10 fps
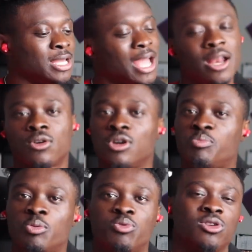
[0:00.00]
And y'all know
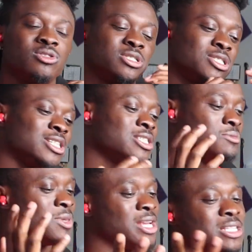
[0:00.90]
Hippopolo.
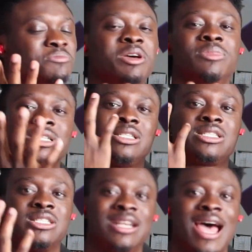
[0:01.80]
Jeez, man, this man be
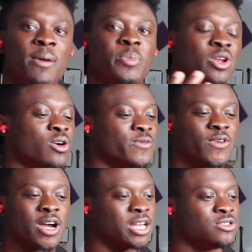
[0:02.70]
snapping on
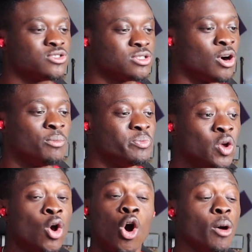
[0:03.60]
fucking
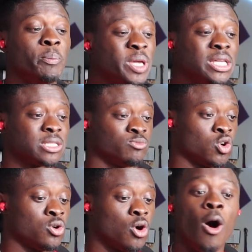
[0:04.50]
on beats, bro.